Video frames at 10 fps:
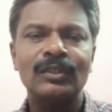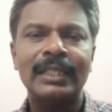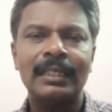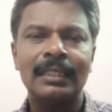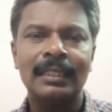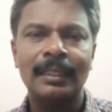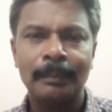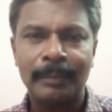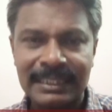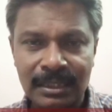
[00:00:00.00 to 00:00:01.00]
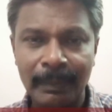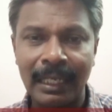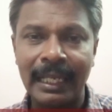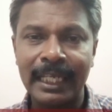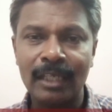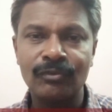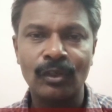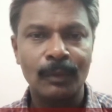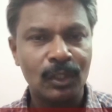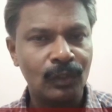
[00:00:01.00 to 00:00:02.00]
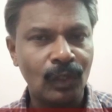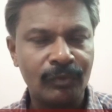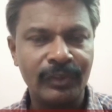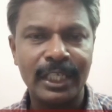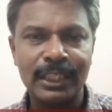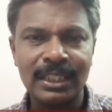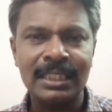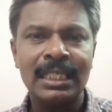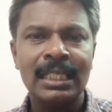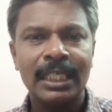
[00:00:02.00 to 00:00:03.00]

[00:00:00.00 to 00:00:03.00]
Then press the bell icon for notification.